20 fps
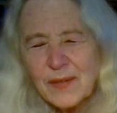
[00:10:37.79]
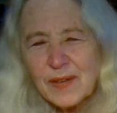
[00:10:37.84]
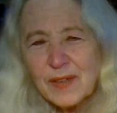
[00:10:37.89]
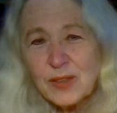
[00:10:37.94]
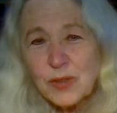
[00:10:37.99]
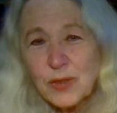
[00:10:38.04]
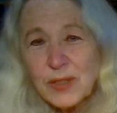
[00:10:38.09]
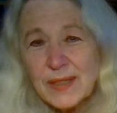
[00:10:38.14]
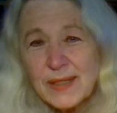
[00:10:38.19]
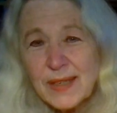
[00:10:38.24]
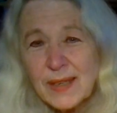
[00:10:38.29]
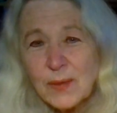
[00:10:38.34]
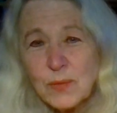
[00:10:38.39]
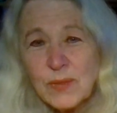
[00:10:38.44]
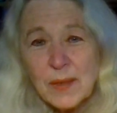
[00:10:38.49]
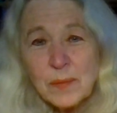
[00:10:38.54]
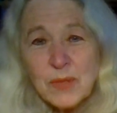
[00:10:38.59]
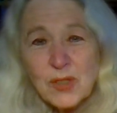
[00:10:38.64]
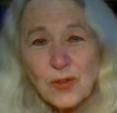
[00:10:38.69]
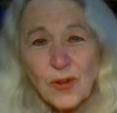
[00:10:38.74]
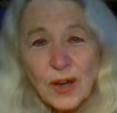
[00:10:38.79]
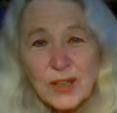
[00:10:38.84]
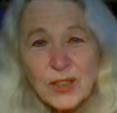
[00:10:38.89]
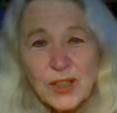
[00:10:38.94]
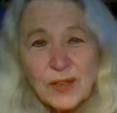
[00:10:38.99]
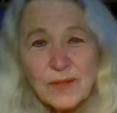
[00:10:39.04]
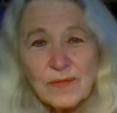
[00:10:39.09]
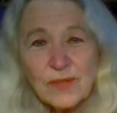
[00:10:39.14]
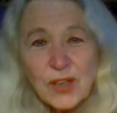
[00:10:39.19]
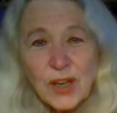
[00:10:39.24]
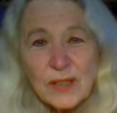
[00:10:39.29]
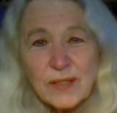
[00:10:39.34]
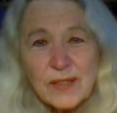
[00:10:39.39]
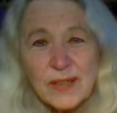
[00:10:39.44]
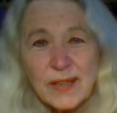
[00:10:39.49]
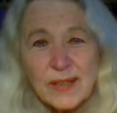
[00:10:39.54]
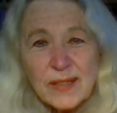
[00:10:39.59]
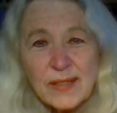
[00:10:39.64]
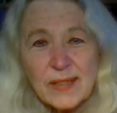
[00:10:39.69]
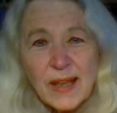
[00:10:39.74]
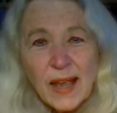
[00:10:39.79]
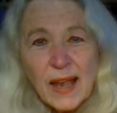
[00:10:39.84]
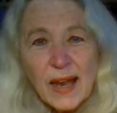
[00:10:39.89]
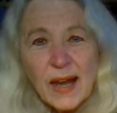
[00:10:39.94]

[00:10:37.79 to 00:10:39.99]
interest, it was obstruction of justice.